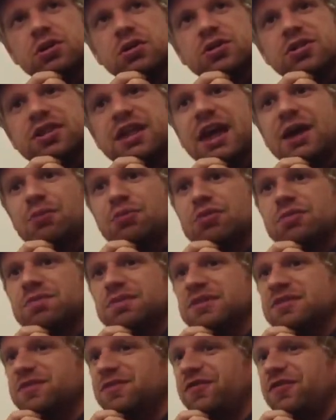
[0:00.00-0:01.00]
That would
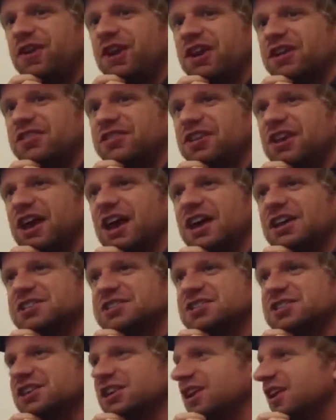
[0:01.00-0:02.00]
be
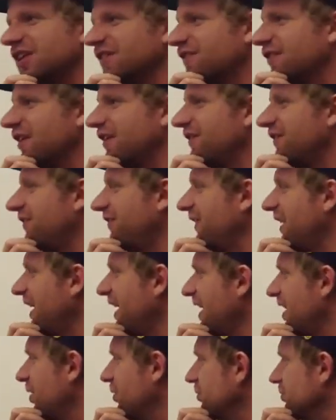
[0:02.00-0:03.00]
fantastic if I
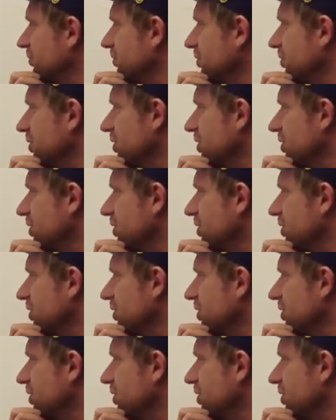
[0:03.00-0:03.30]
found